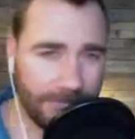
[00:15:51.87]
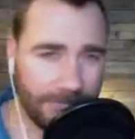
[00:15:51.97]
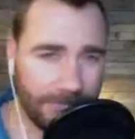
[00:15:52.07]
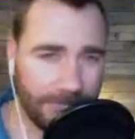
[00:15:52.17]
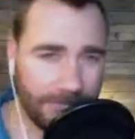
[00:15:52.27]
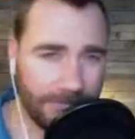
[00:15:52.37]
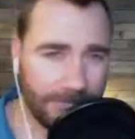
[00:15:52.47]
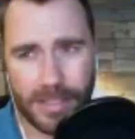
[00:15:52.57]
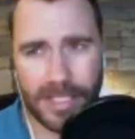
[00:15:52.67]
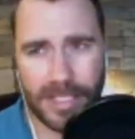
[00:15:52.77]
they just never
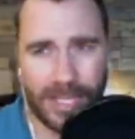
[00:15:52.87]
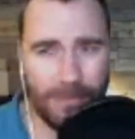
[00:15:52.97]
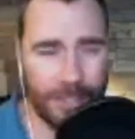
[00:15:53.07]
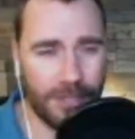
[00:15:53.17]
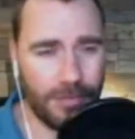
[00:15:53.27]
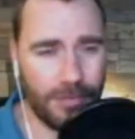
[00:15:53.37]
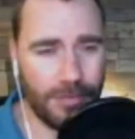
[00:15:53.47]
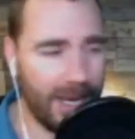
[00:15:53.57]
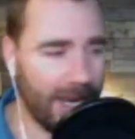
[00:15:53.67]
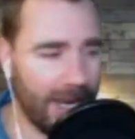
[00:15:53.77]
quite seem
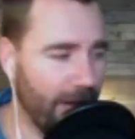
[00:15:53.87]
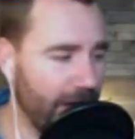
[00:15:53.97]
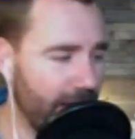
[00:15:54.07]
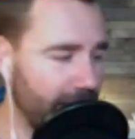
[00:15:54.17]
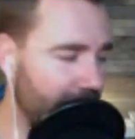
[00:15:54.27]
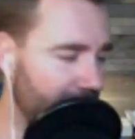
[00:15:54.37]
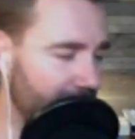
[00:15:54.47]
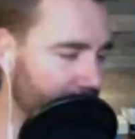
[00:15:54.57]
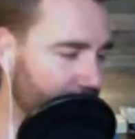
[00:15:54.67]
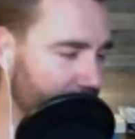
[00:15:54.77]
just right. I don't know.
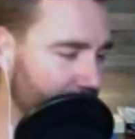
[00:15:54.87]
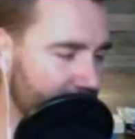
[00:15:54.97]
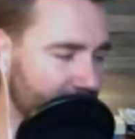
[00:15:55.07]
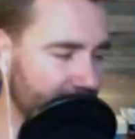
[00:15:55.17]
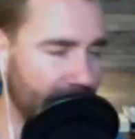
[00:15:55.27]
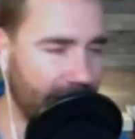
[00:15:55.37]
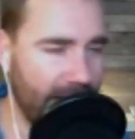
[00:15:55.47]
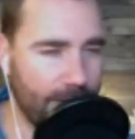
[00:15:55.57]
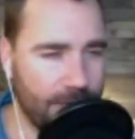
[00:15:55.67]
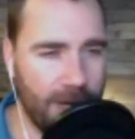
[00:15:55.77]
I regret saying
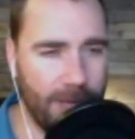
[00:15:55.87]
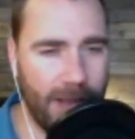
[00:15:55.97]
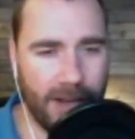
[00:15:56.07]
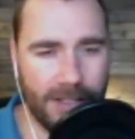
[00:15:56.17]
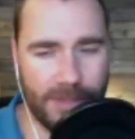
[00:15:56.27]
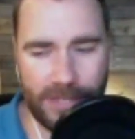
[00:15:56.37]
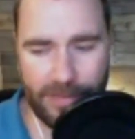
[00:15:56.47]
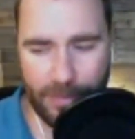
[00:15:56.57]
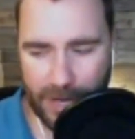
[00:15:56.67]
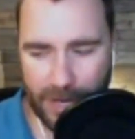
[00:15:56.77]
that. I'm trying to be honest with
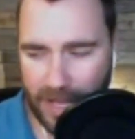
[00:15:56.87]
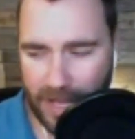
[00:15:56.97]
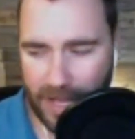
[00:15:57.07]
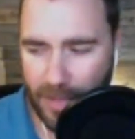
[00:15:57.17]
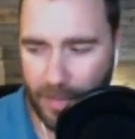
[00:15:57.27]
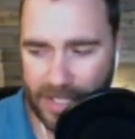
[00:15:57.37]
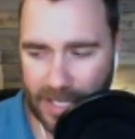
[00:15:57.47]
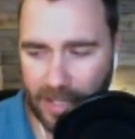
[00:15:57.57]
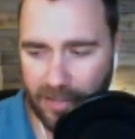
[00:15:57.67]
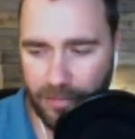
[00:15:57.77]
everybody
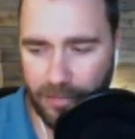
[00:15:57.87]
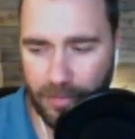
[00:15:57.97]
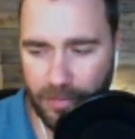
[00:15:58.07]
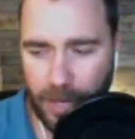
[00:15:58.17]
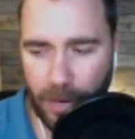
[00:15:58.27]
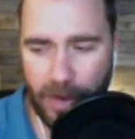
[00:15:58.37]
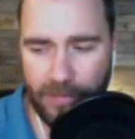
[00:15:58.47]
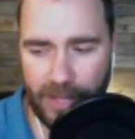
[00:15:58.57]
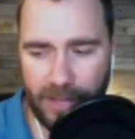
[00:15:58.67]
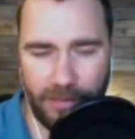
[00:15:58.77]
because I love
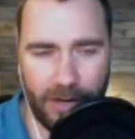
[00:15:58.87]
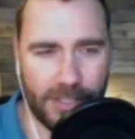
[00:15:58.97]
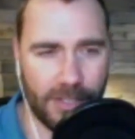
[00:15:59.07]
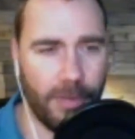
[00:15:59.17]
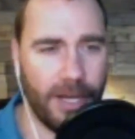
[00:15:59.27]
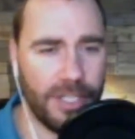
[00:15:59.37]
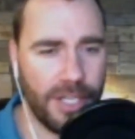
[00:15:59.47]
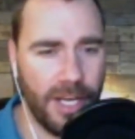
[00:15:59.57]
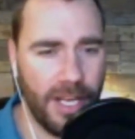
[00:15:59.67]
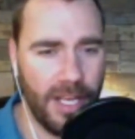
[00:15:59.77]
POF and I love Frank so
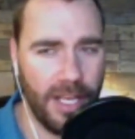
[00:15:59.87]
much.